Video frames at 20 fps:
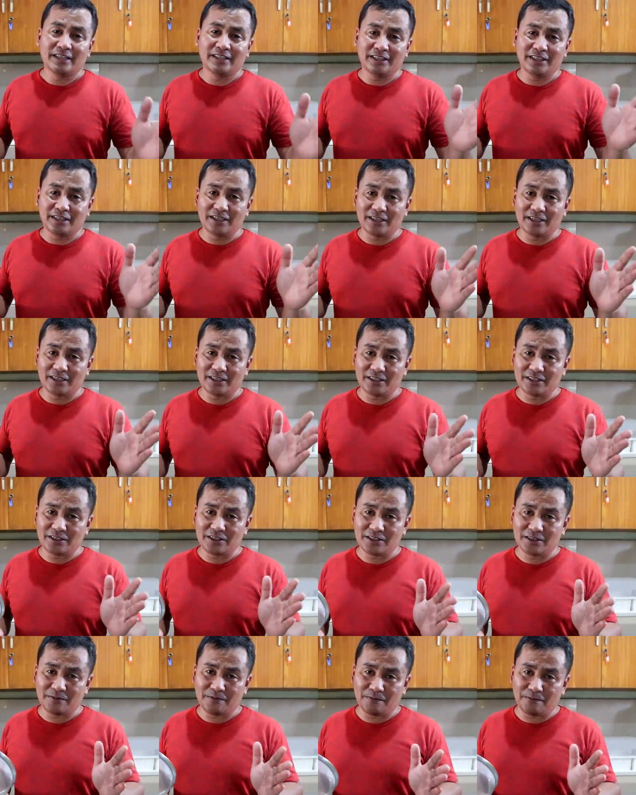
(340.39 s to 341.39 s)
the
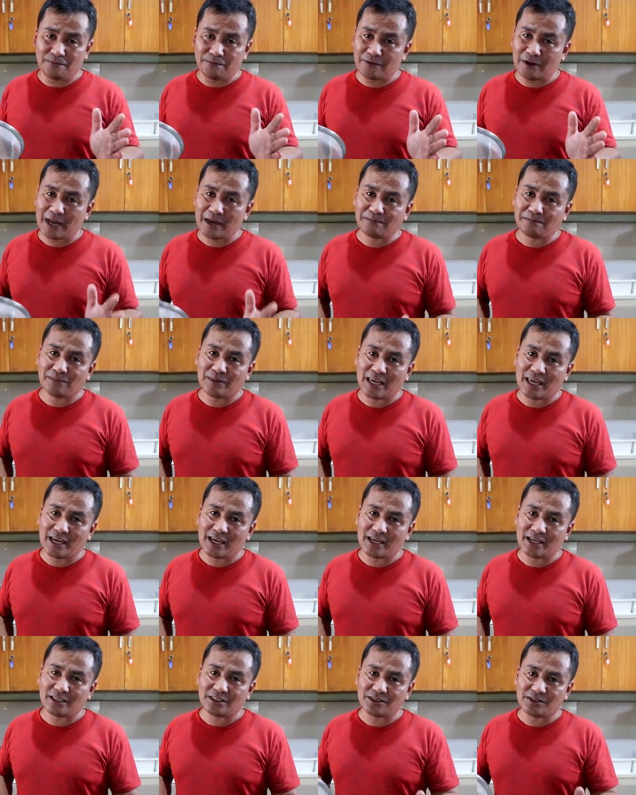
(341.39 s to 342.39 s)

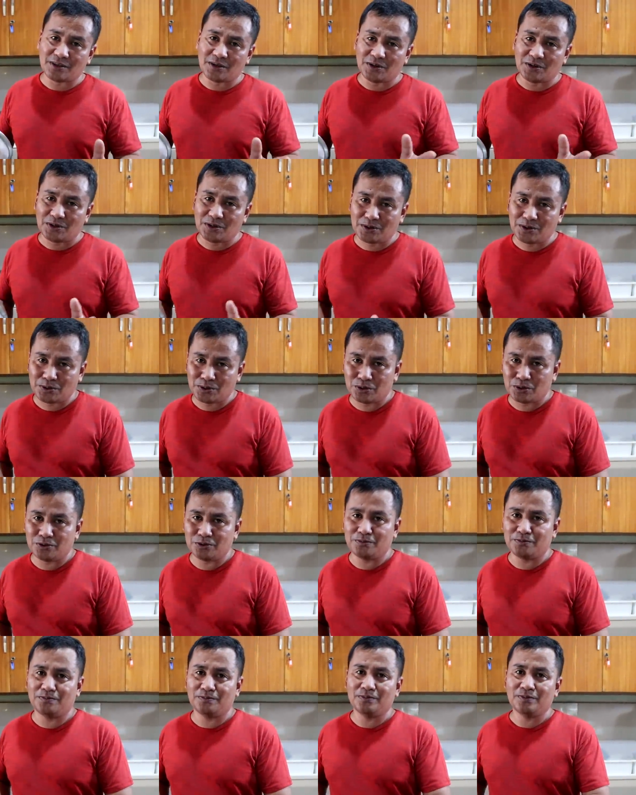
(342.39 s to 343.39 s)

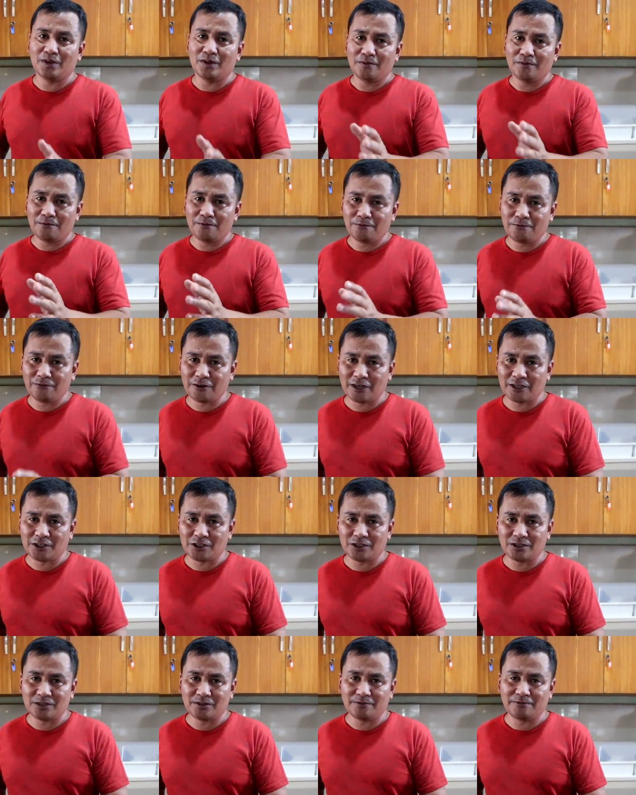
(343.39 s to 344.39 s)
5-day-old
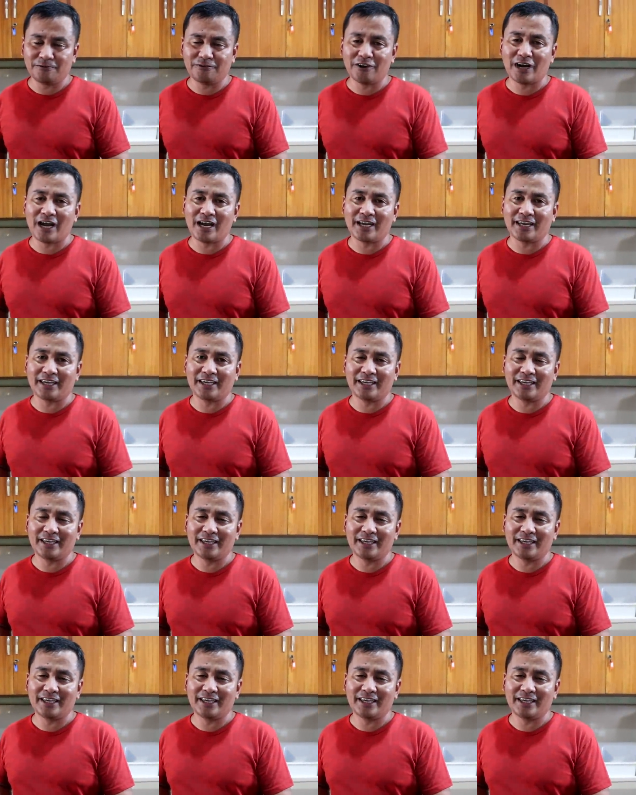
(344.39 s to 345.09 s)
fish fry